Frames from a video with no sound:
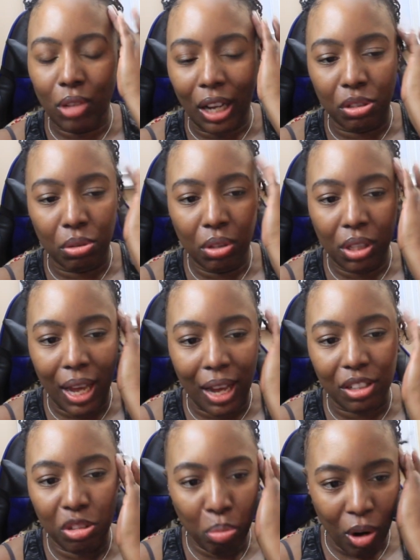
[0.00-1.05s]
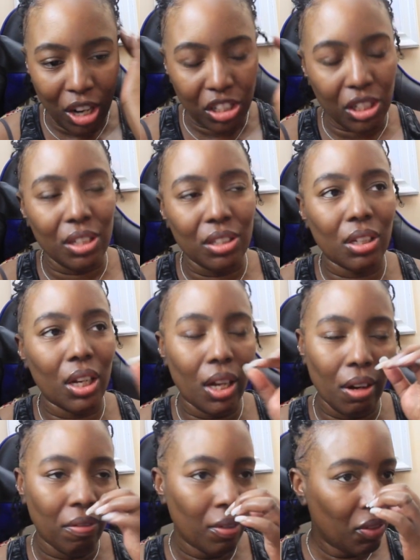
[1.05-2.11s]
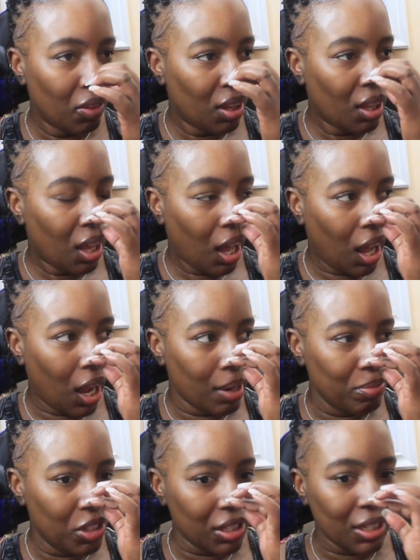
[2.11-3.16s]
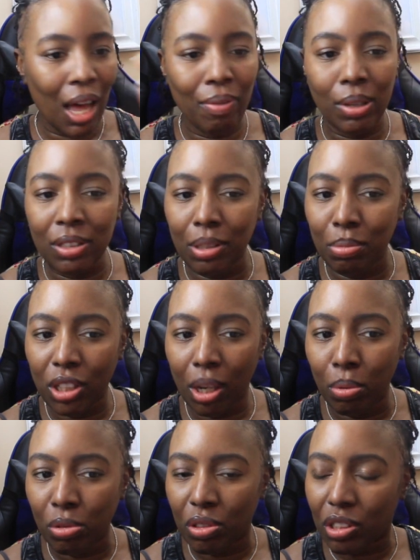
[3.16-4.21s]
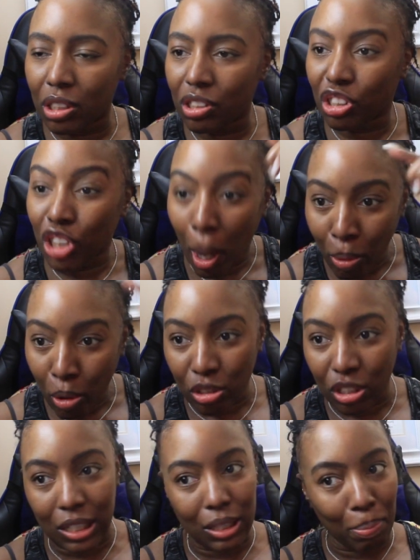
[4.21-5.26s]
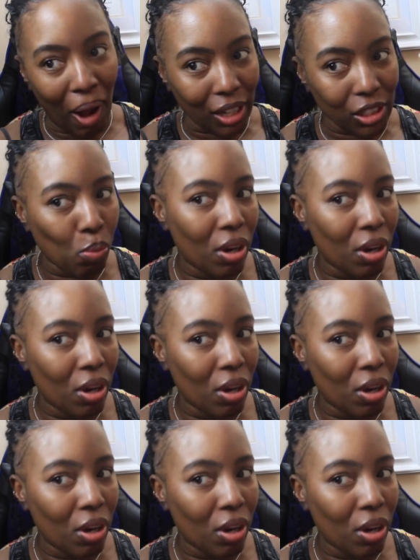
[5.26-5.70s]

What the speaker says: do the edge brush is if I'm just having some stubborn spots,